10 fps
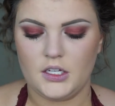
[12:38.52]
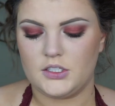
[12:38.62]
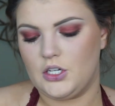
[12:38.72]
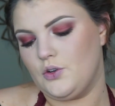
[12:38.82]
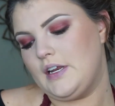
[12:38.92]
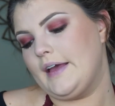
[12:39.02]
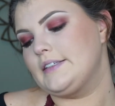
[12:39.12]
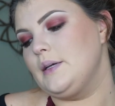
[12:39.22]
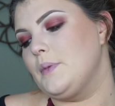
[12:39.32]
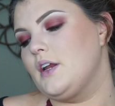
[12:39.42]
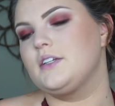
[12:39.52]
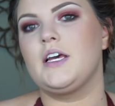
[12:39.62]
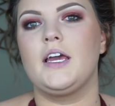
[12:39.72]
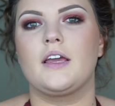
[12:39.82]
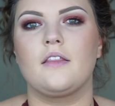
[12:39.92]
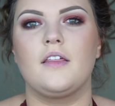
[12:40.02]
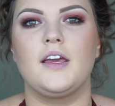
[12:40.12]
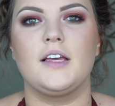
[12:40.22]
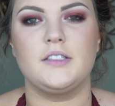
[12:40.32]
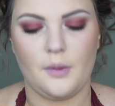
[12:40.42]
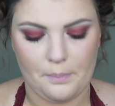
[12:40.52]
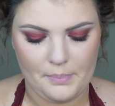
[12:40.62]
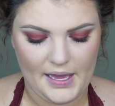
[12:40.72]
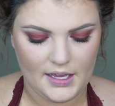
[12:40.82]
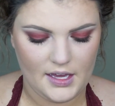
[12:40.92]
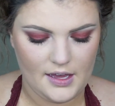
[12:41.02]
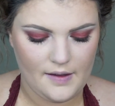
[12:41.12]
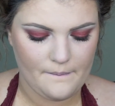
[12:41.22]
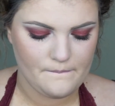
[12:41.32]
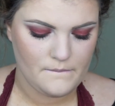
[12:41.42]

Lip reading: So next I'm gonna take this Becca